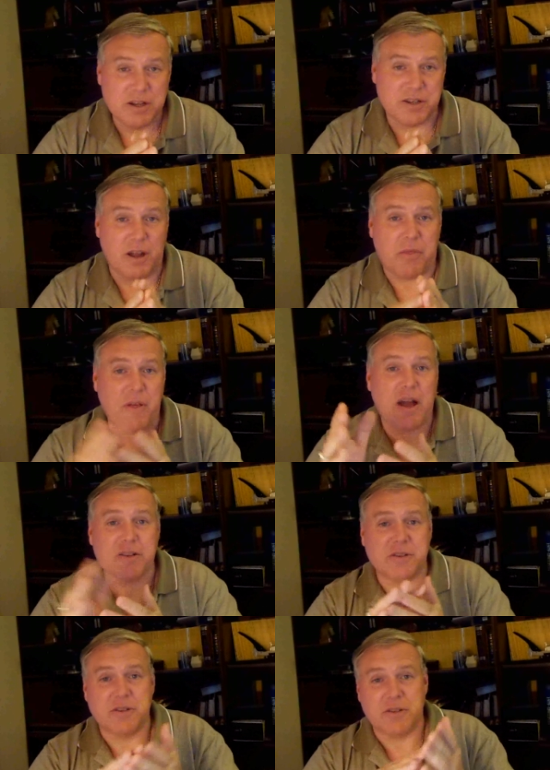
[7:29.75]
It's not
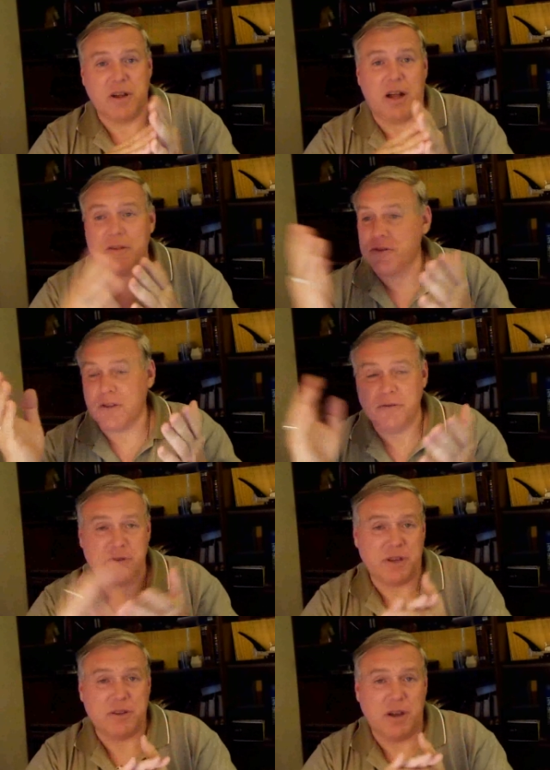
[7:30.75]
thousands of dollars. I think it
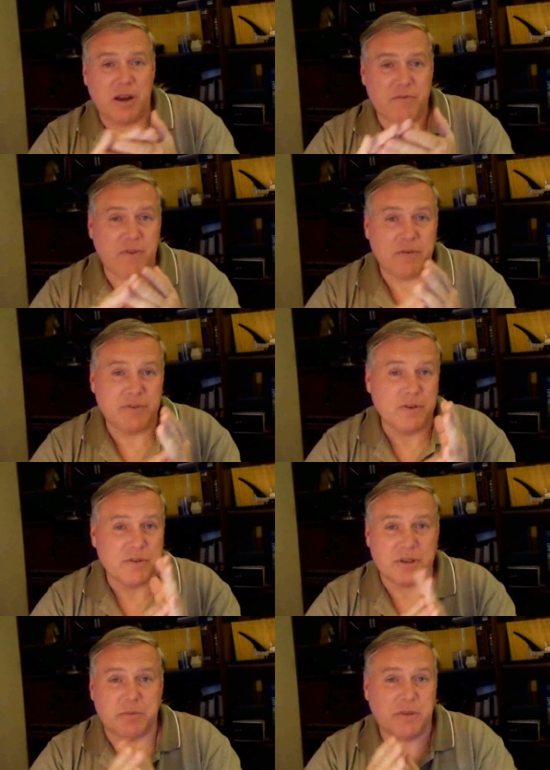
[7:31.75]
was like 950 or
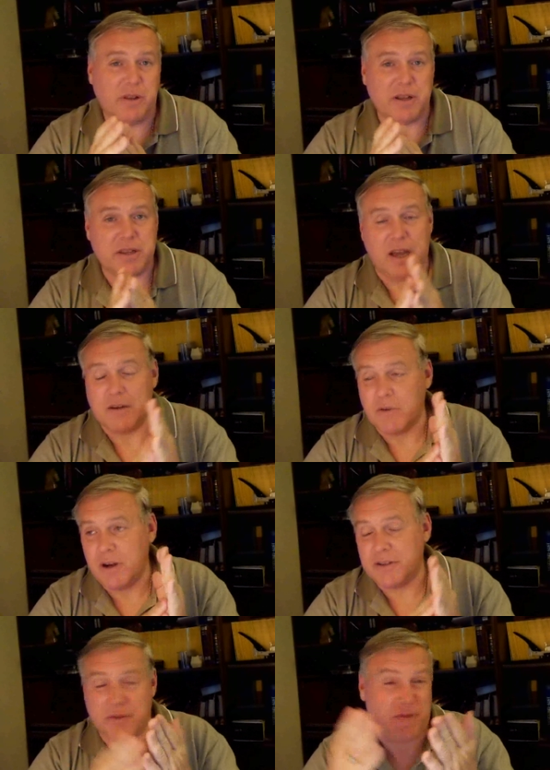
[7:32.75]
something like that,
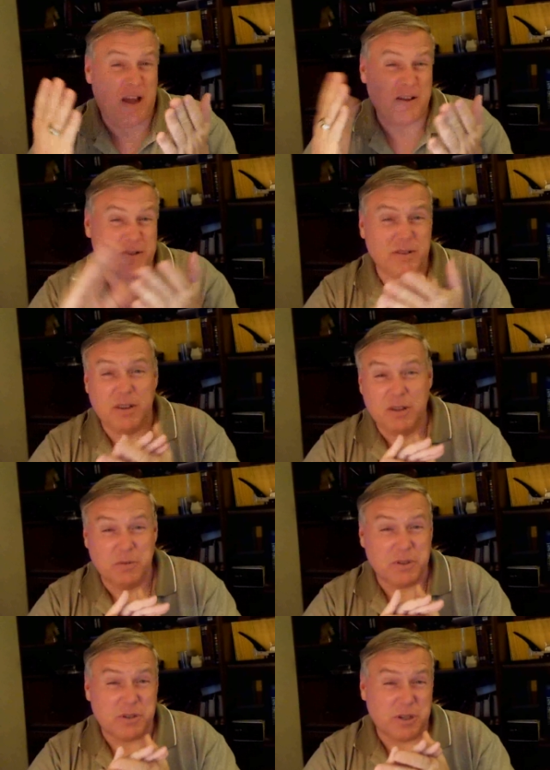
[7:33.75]
right? It's a thousand
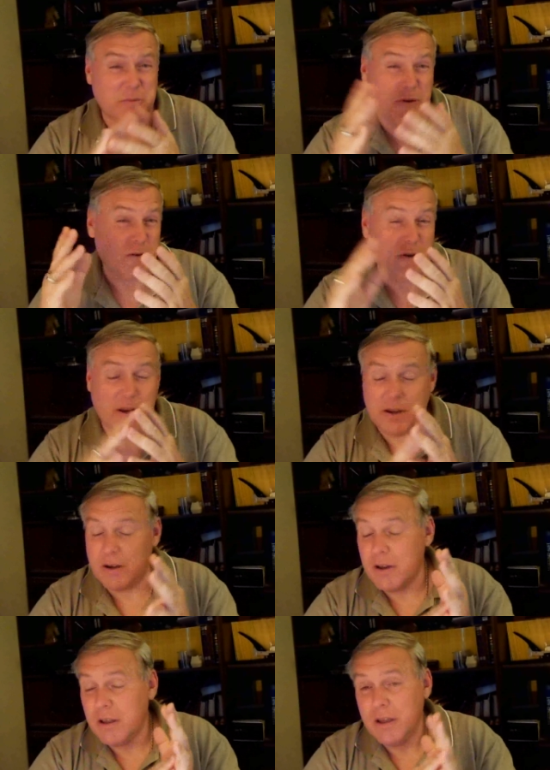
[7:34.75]
with the shipping around there.